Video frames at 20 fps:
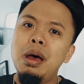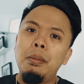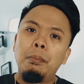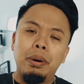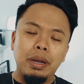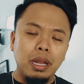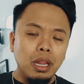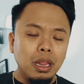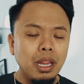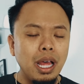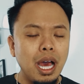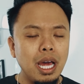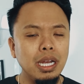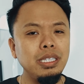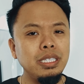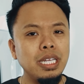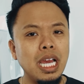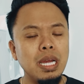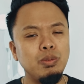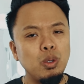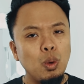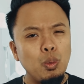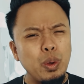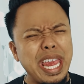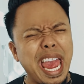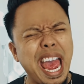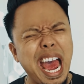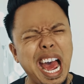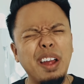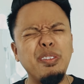But a lot of times what we
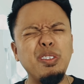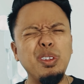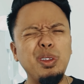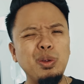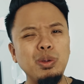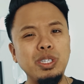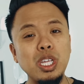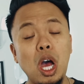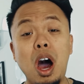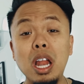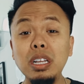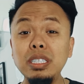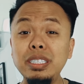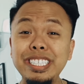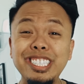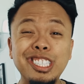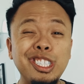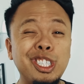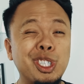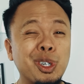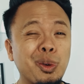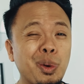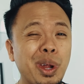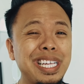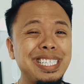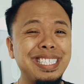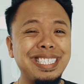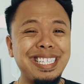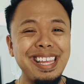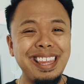have to do is honestly
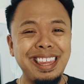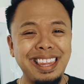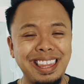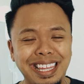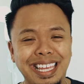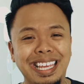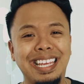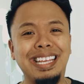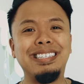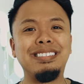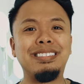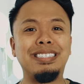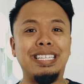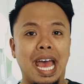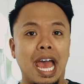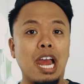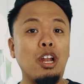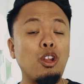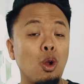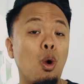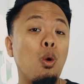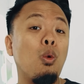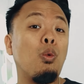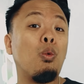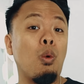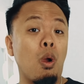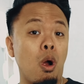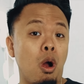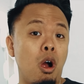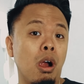address the things that go
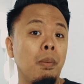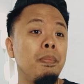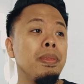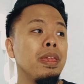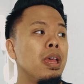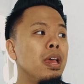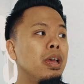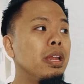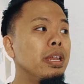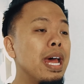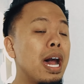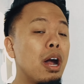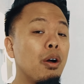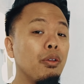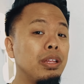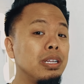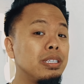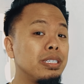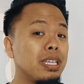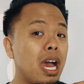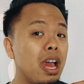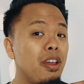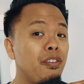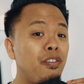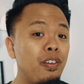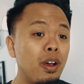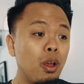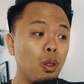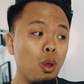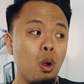wrong. Now, this guy
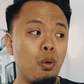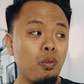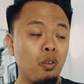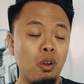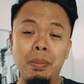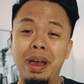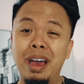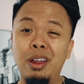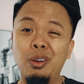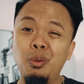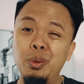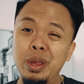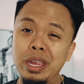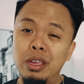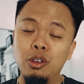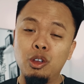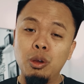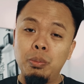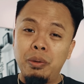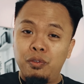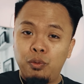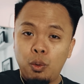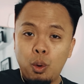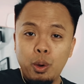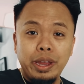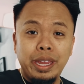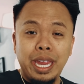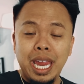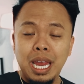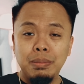fell over about a week ago before
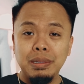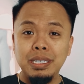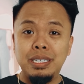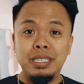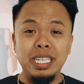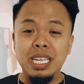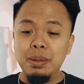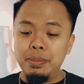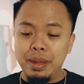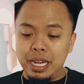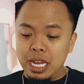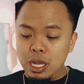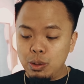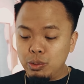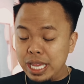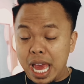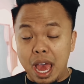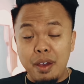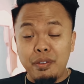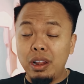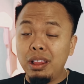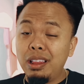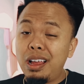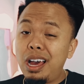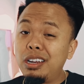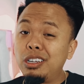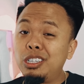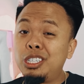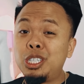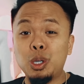he came to see me, and he was having a
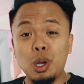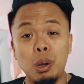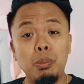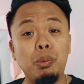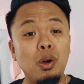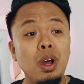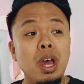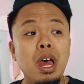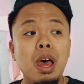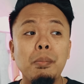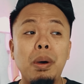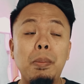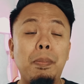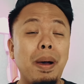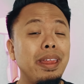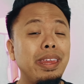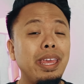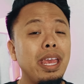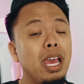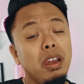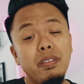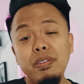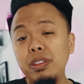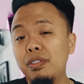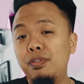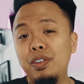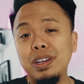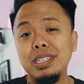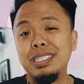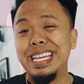lot of trouble. But by the end of the
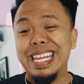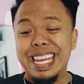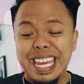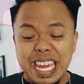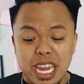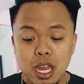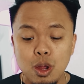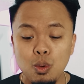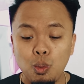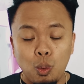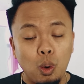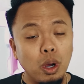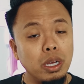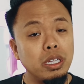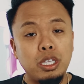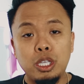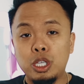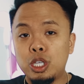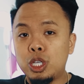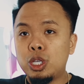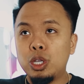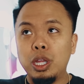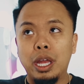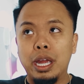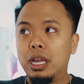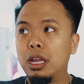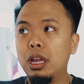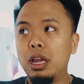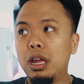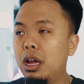visit, he was
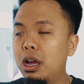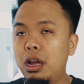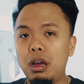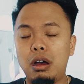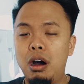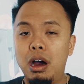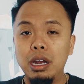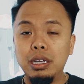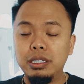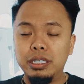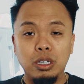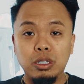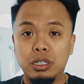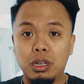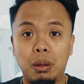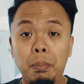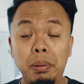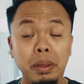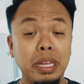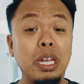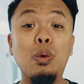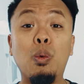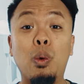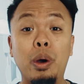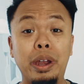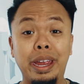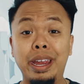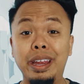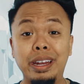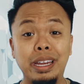like, honestly, it was a complete
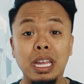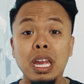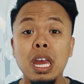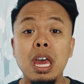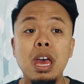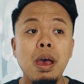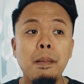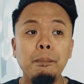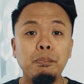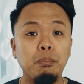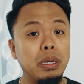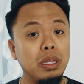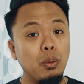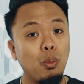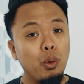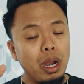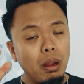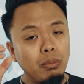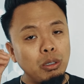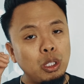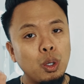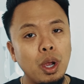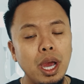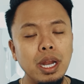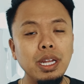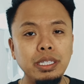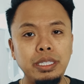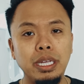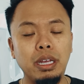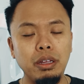180. But what I'm trying
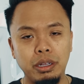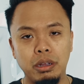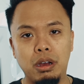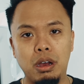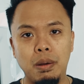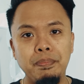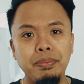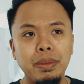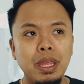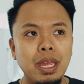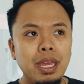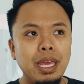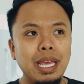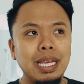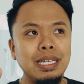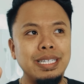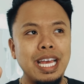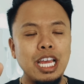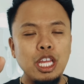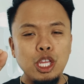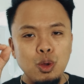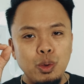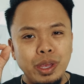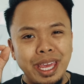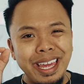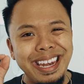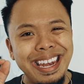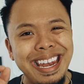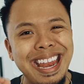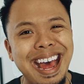to tell y'all is that you
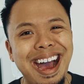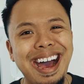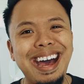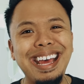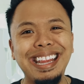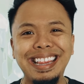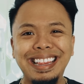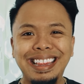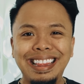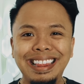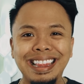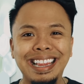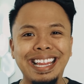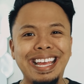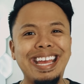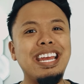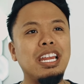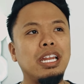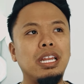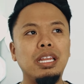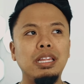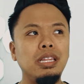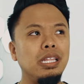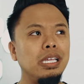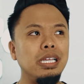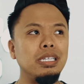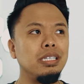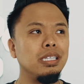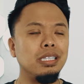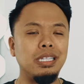cannot let
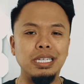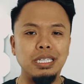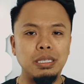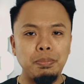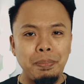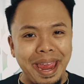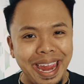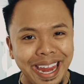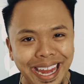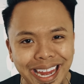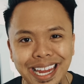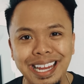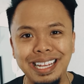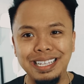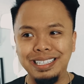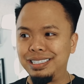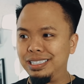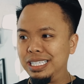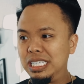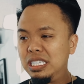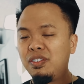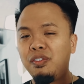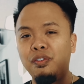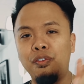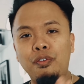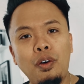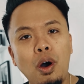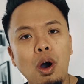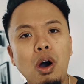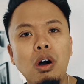these pains, these
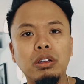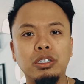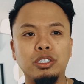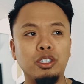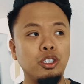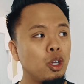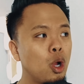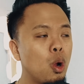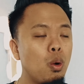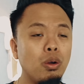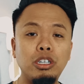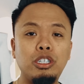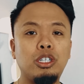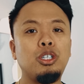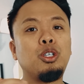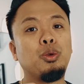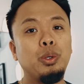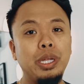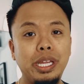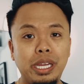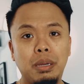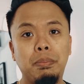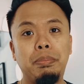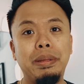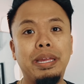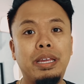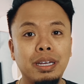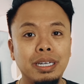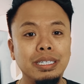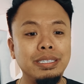falls go untreated,
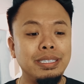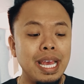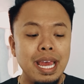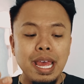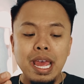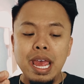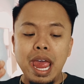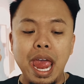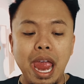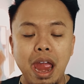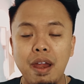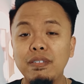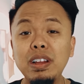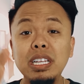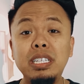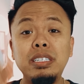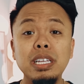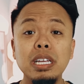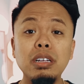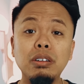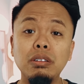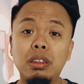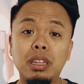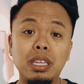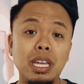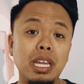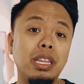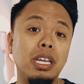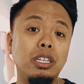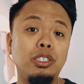because every single
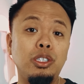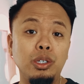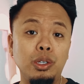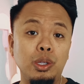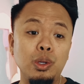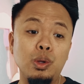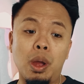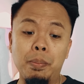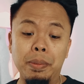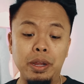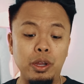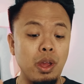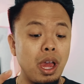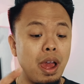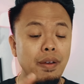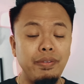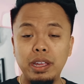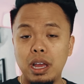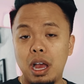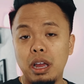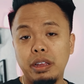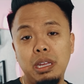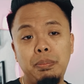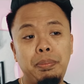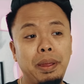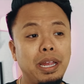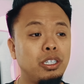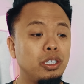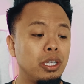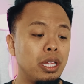thing that you do, I mean, you have the
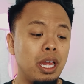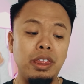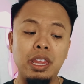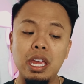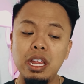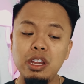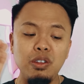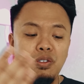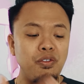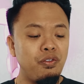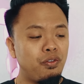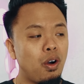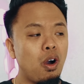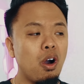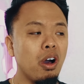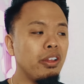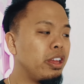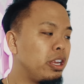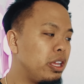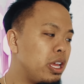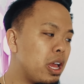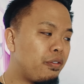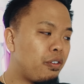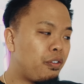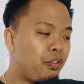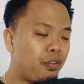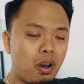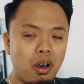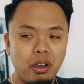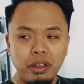occupation and then you fall and then you have a
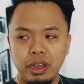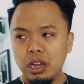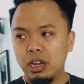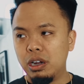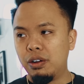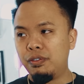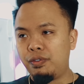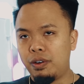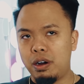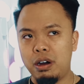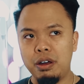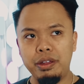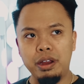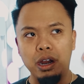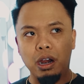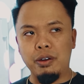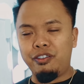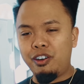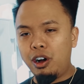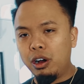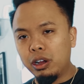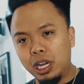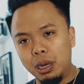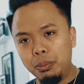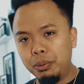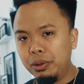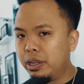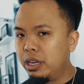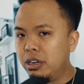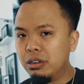fall here and a fall there, a fall a
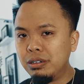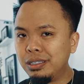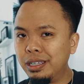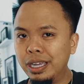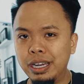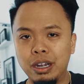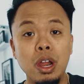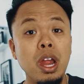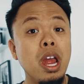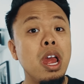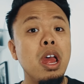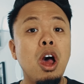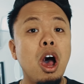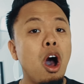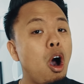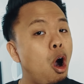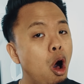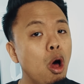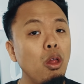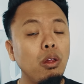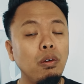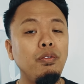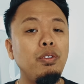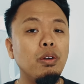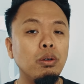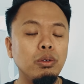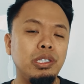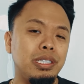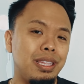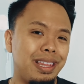couple of years later. All of
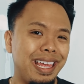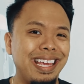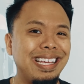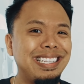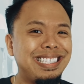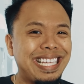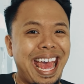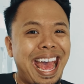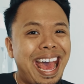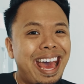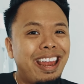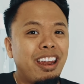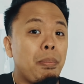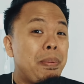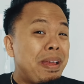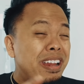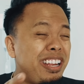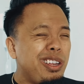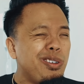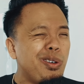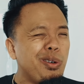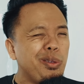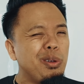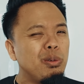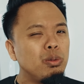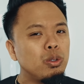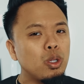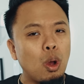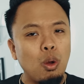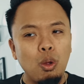those things add up. And you know
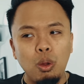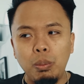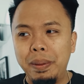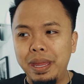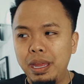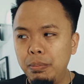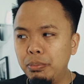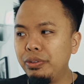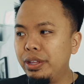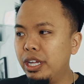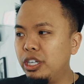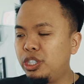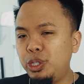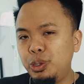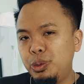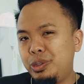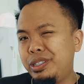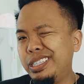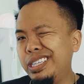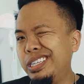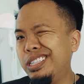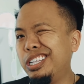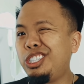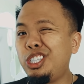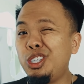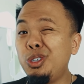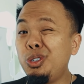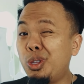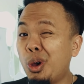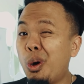those old people that you see that
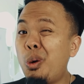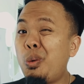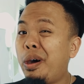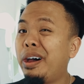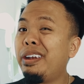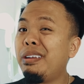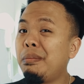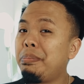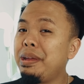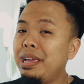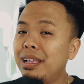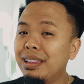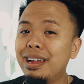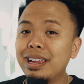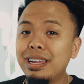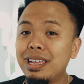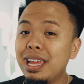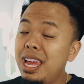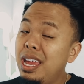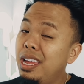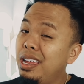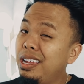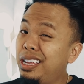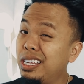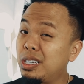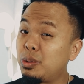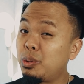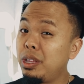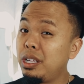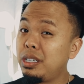you don't want to be like,
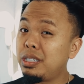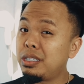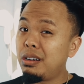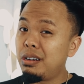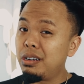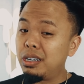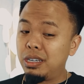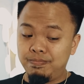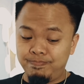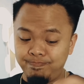guess where they started?